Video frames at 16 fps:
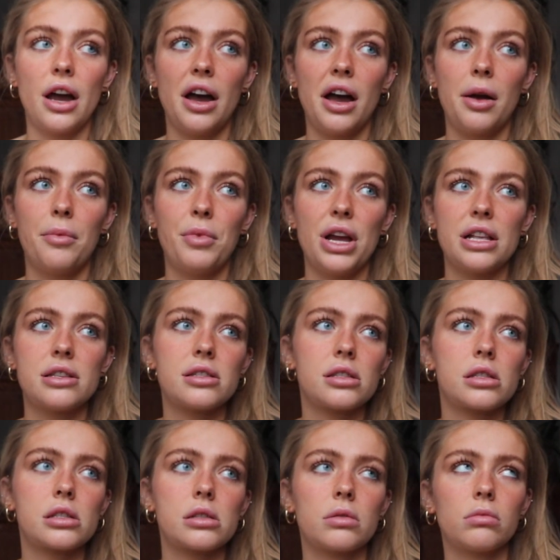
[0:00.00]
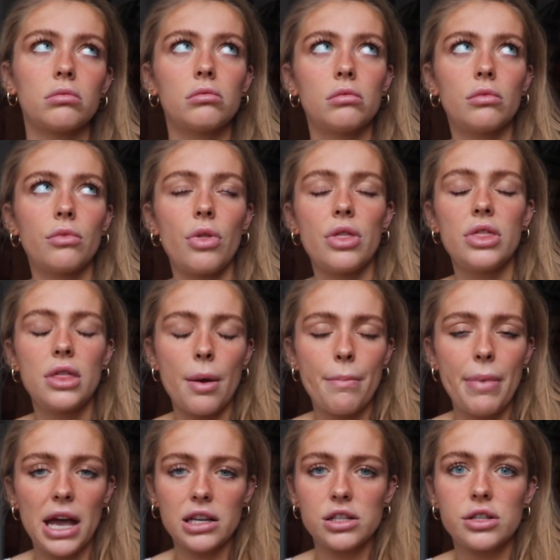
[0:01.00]
It's the
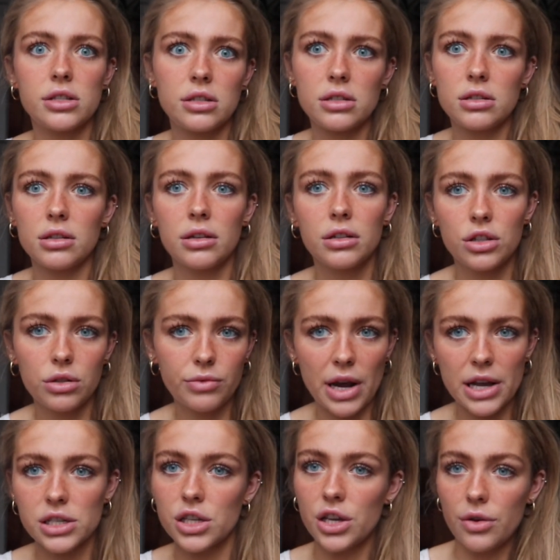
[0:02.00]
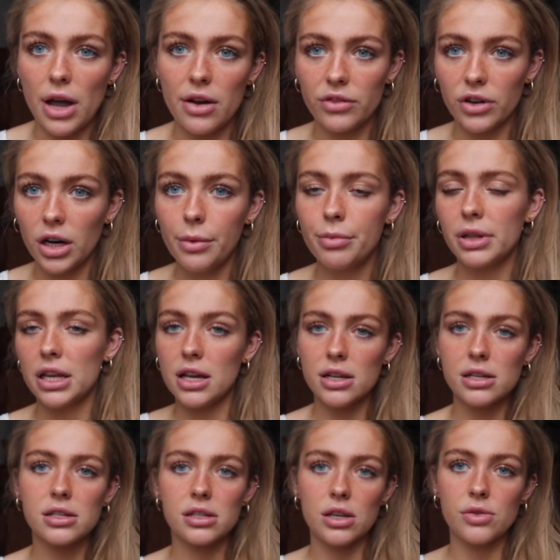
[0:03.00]
best rescue ever,
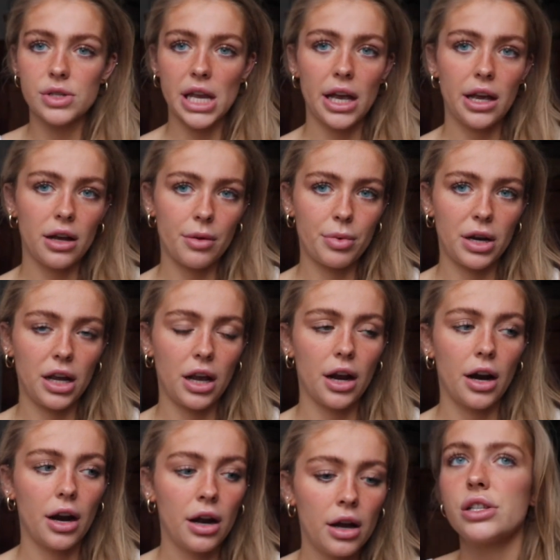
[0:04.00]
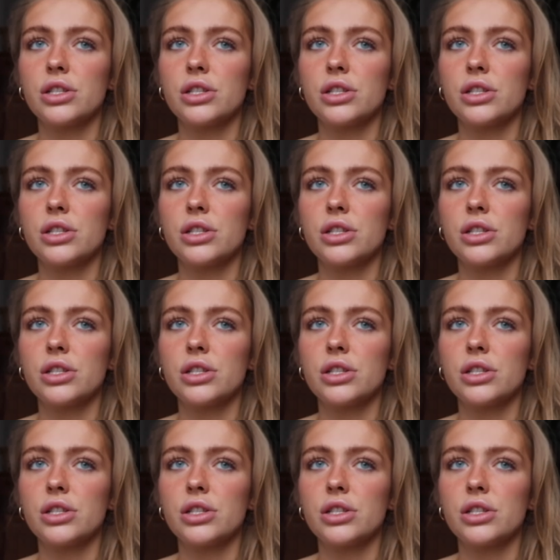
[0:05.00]
please use it, I'll put it here.